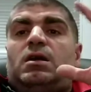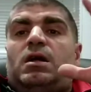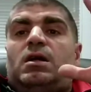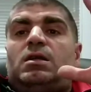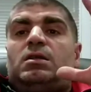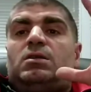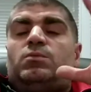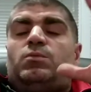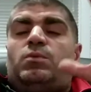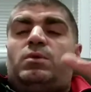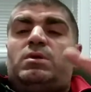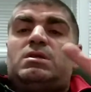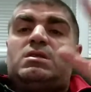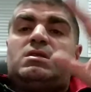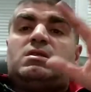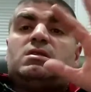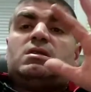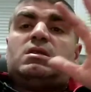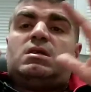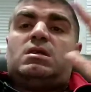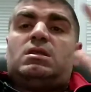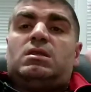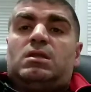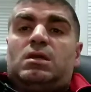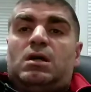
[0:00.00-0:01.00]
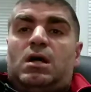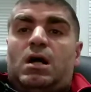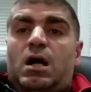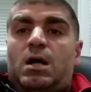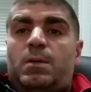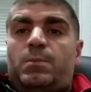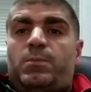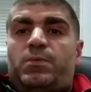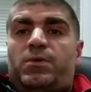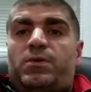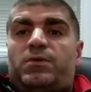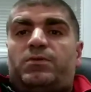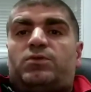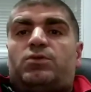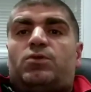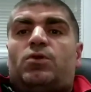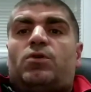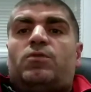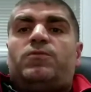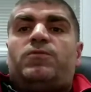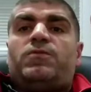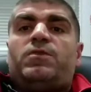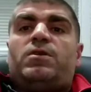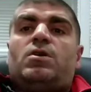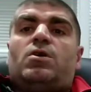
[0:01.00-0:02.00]
and we see the
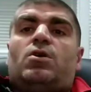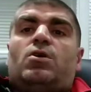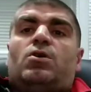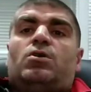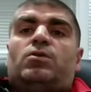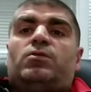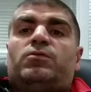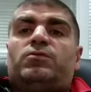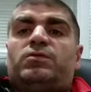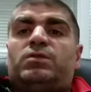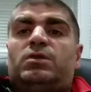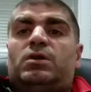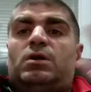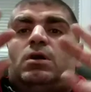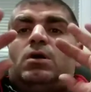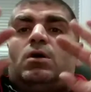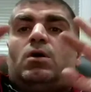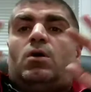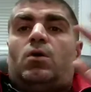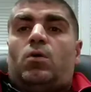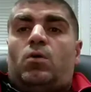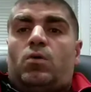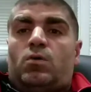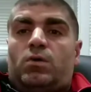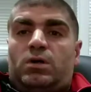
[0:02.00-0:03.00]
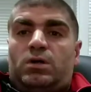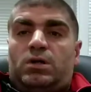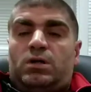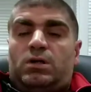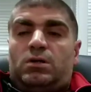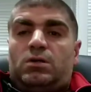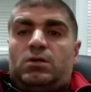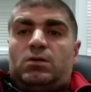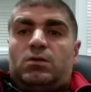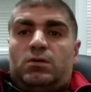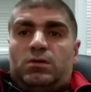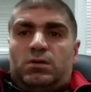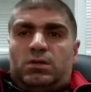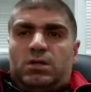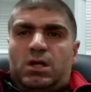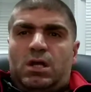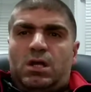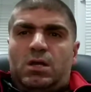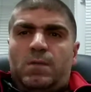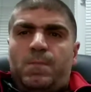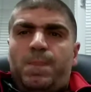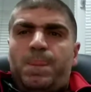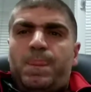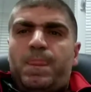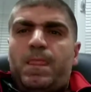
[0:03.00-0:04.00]
hypertrophy of the organ.
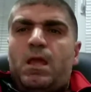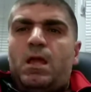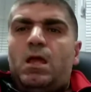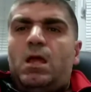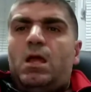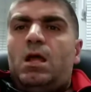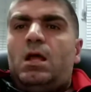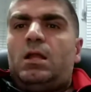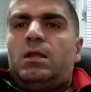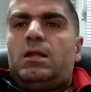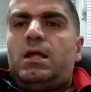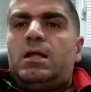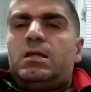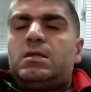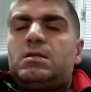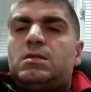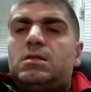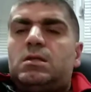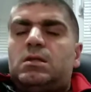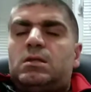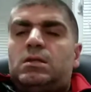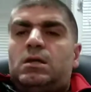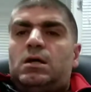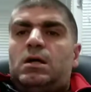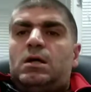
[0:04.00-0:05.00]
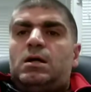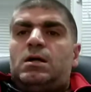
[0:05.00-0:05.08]
Okay, let's